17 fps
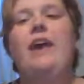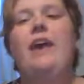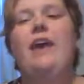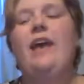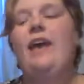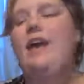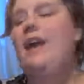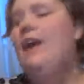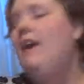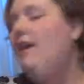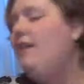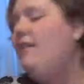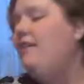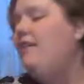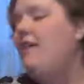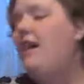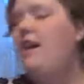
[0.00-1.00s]

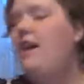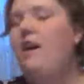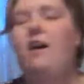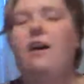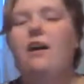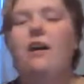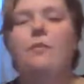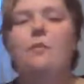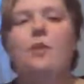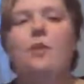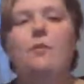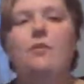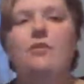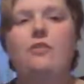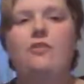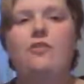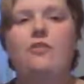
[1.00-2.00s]
And I'm coming
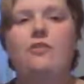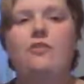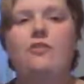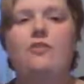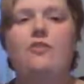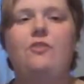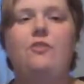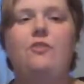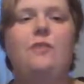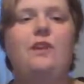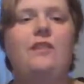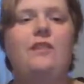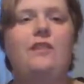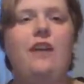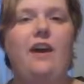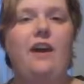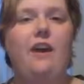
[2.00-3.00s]
to you to
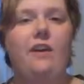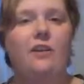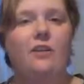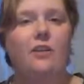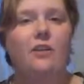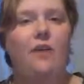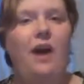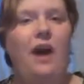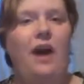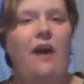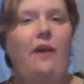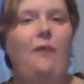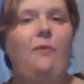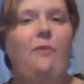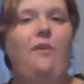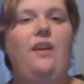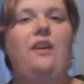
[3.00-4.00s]
tell you how
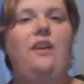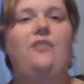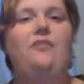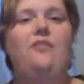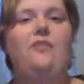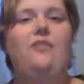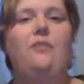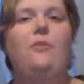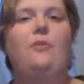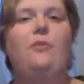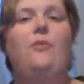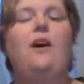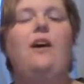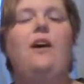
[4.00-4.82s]
we do